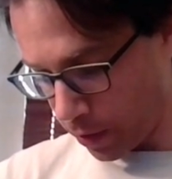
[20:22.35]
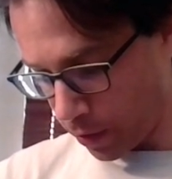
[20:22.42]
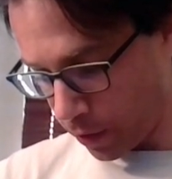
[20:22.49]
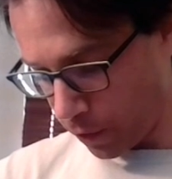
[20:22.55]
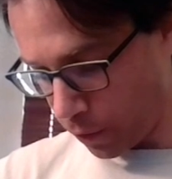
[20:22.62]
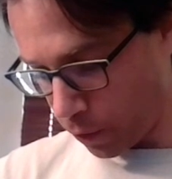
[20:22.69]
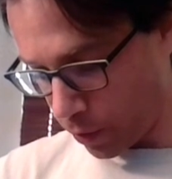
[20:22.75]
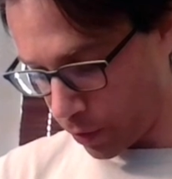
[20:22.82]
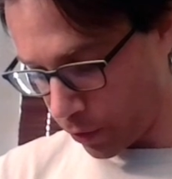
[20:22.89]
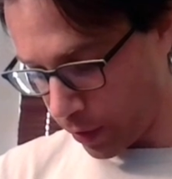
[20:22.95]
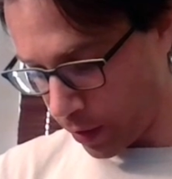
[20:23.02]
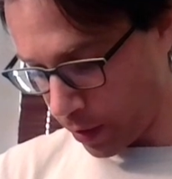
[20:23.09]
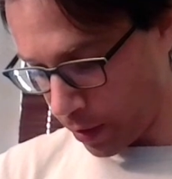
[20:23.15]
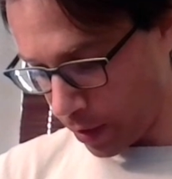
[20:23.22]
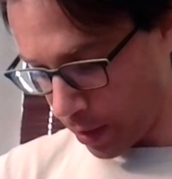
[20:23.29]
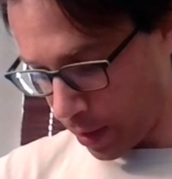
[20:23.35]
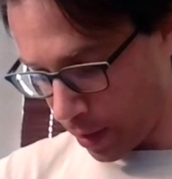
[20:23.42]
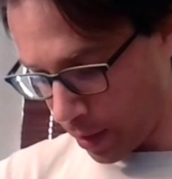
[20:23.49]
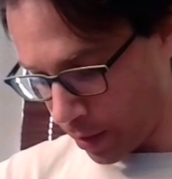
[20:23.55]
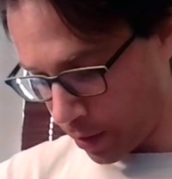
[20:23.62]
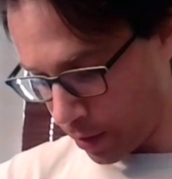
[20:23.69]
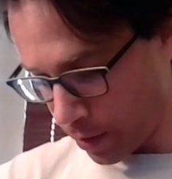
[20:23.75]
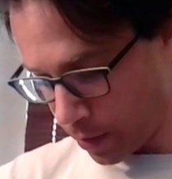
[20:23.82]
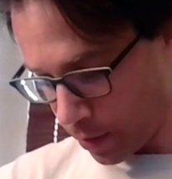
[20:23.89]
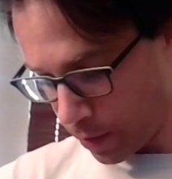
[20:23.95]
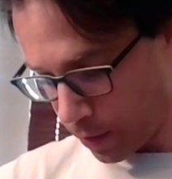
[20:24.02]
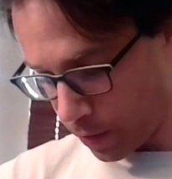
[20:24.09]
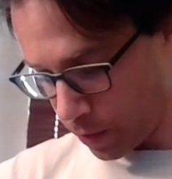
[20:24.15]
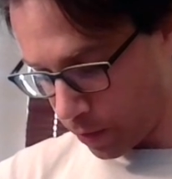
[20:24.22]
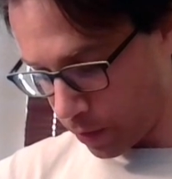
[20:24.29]
on the 4th string, and
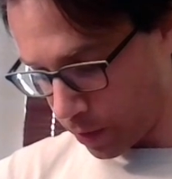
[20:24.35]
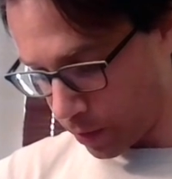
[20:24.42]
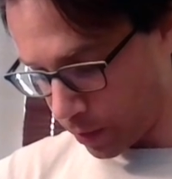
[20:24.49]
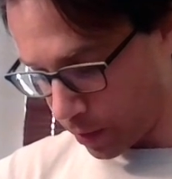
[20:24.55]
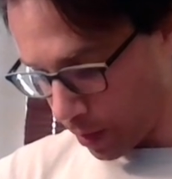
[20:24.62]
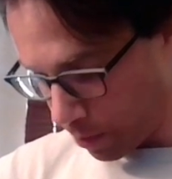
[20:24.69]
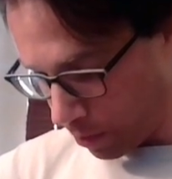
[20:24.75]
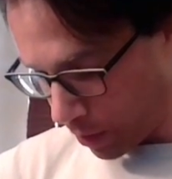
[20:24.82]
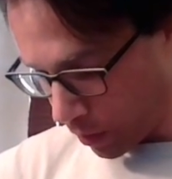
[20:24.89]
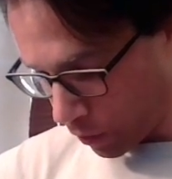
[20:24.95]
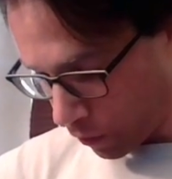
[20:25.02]
let's say middle